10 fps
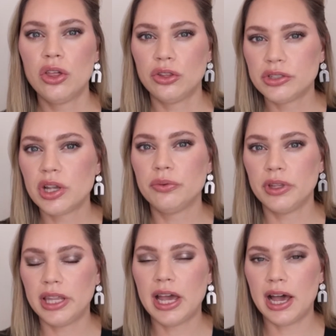Those are
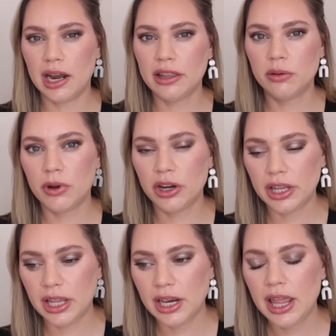really hot on the
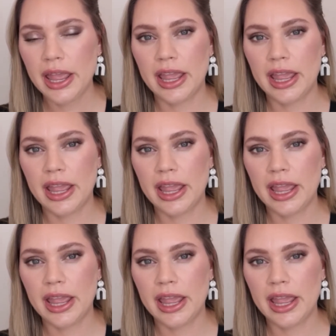market,